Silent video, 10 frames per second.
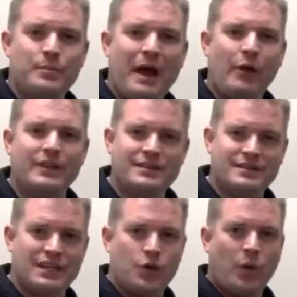you mount this
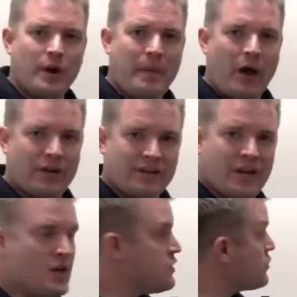thing, you want to mount it
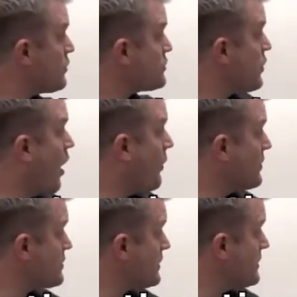so there's top.
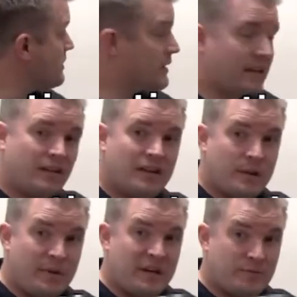There's a little
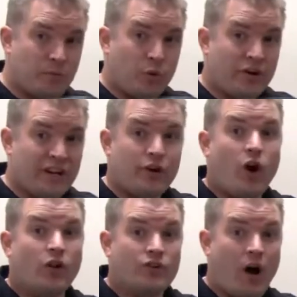itty bitty word here
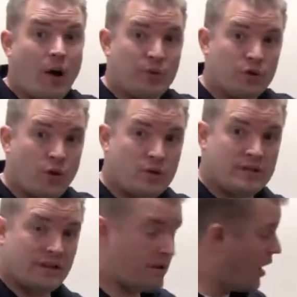called top. You'll notice that the